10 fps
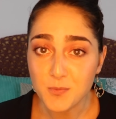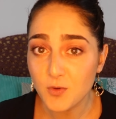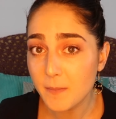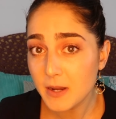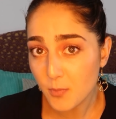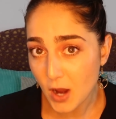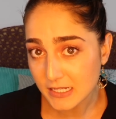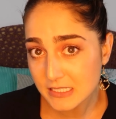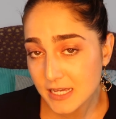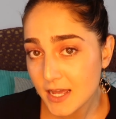I'm from
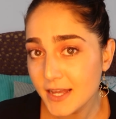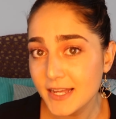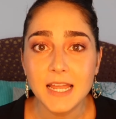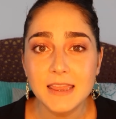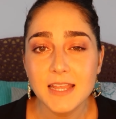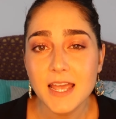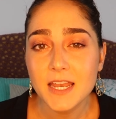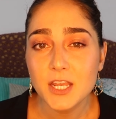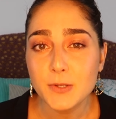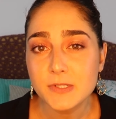Nebraska. And
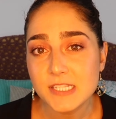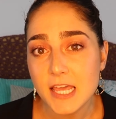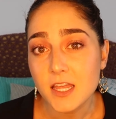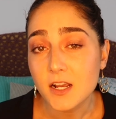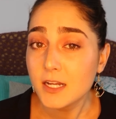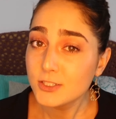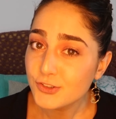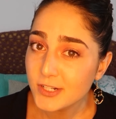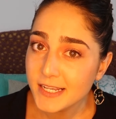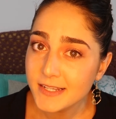then you say the
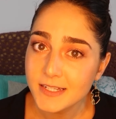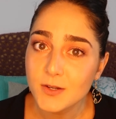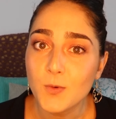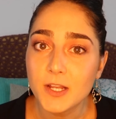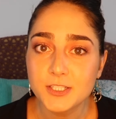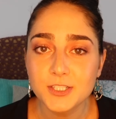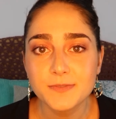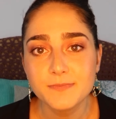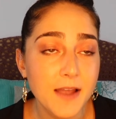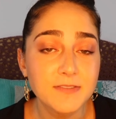country,
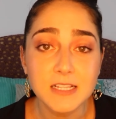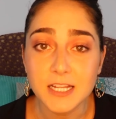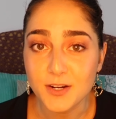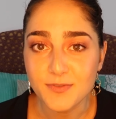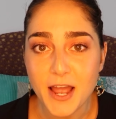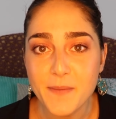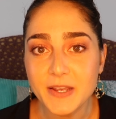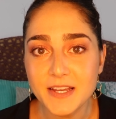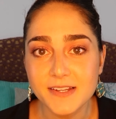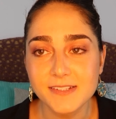which I have to clarify
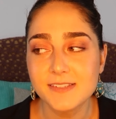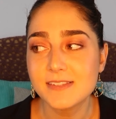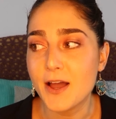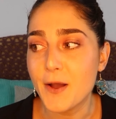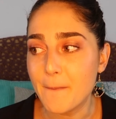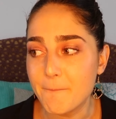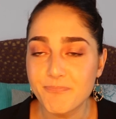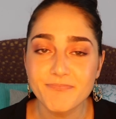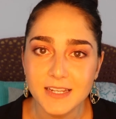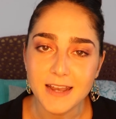because
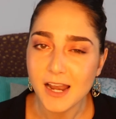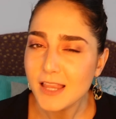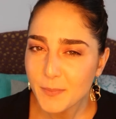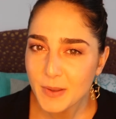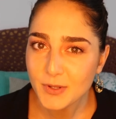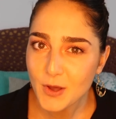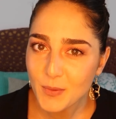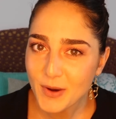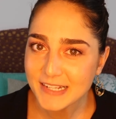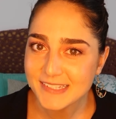not a lot of people know
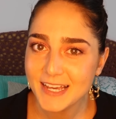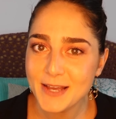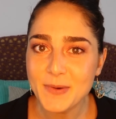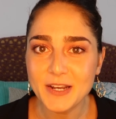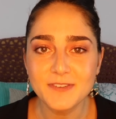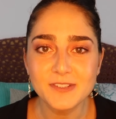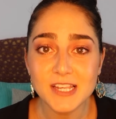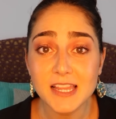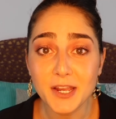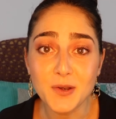Nebraska, but if you
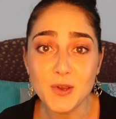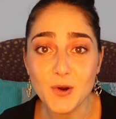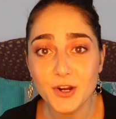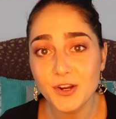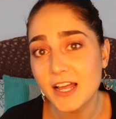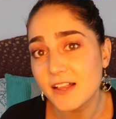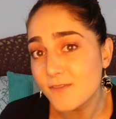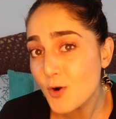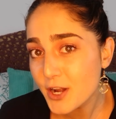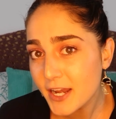say like New York or
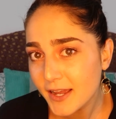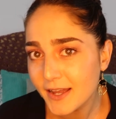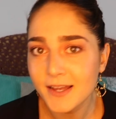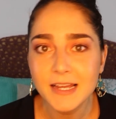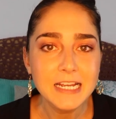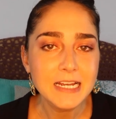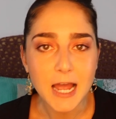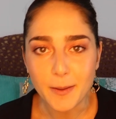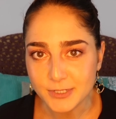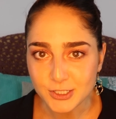California,
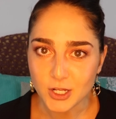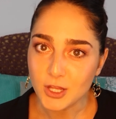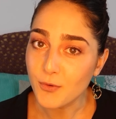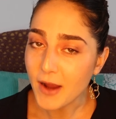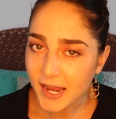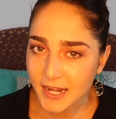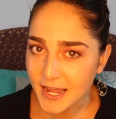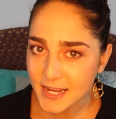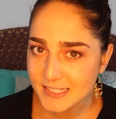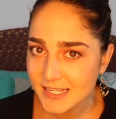I'm sure they'll
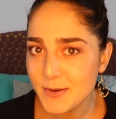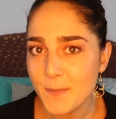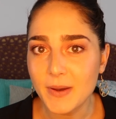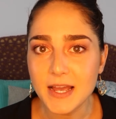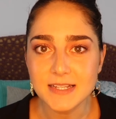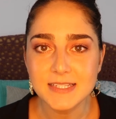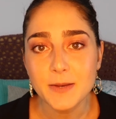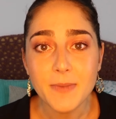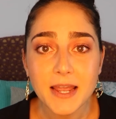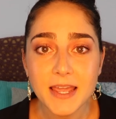recognize it, but
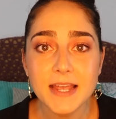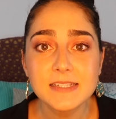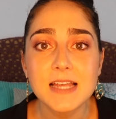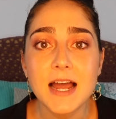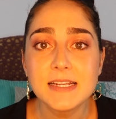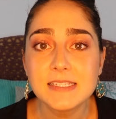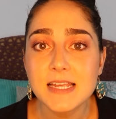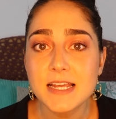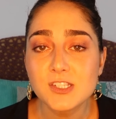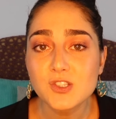in my case, I
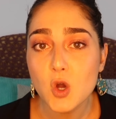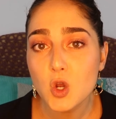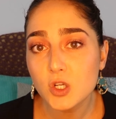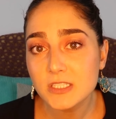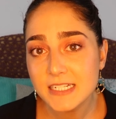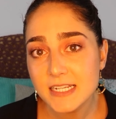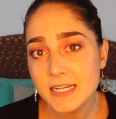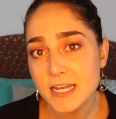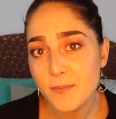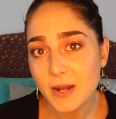say sono
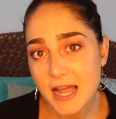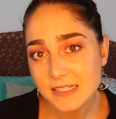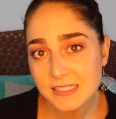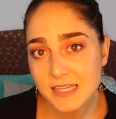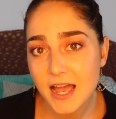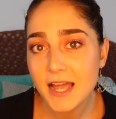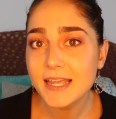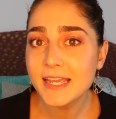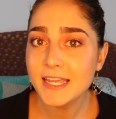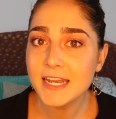di
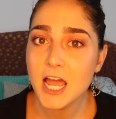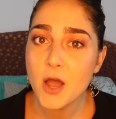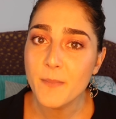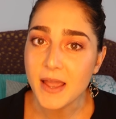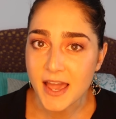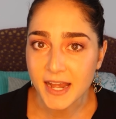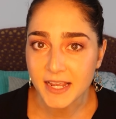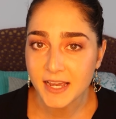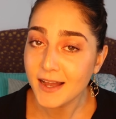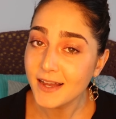Nebraska in
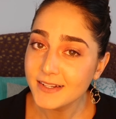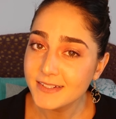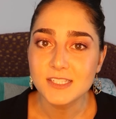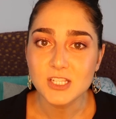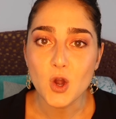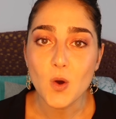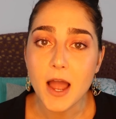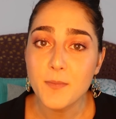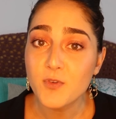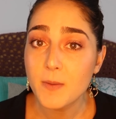America. So
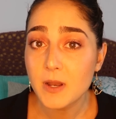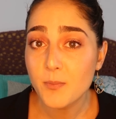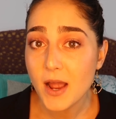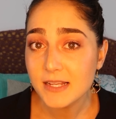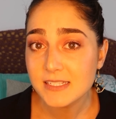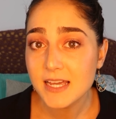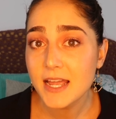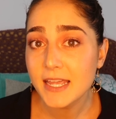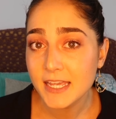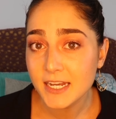I'm from
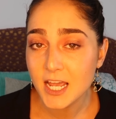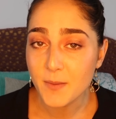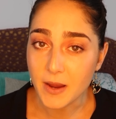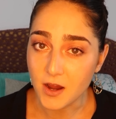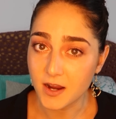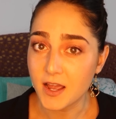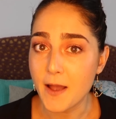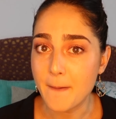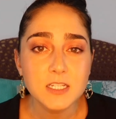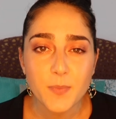Nebraska in
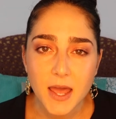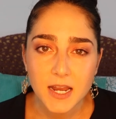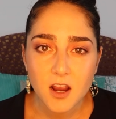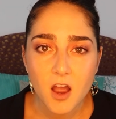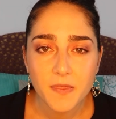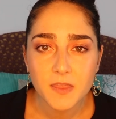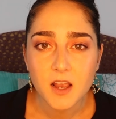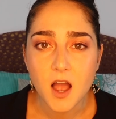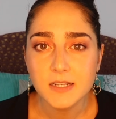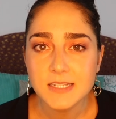America. Depending on the
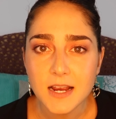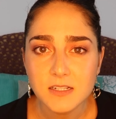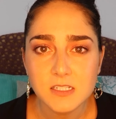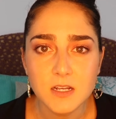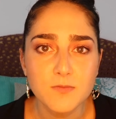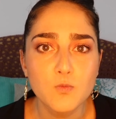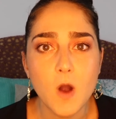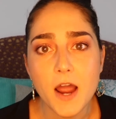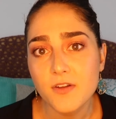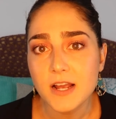context of
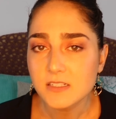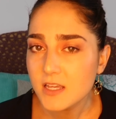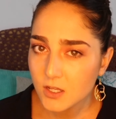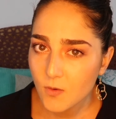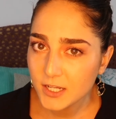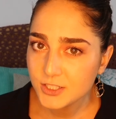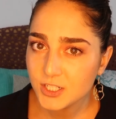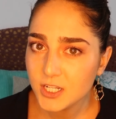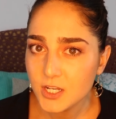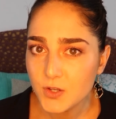why they're asking the
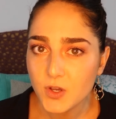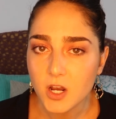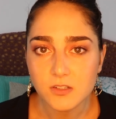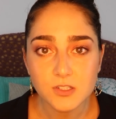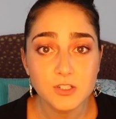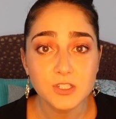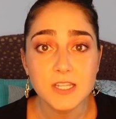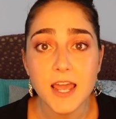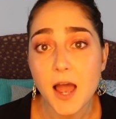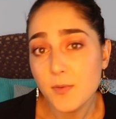question, you could also just
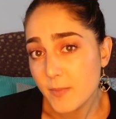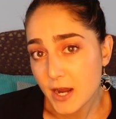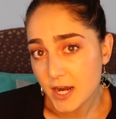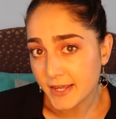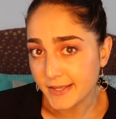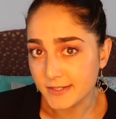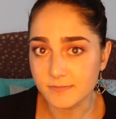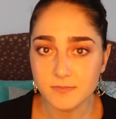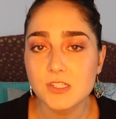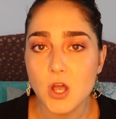say I'm
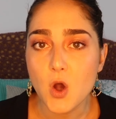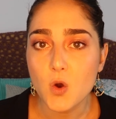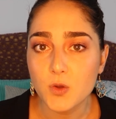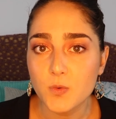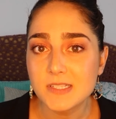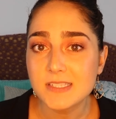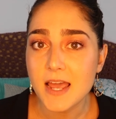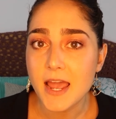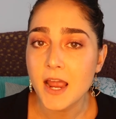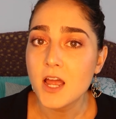American. So you would
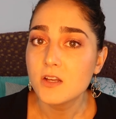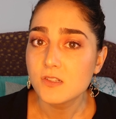say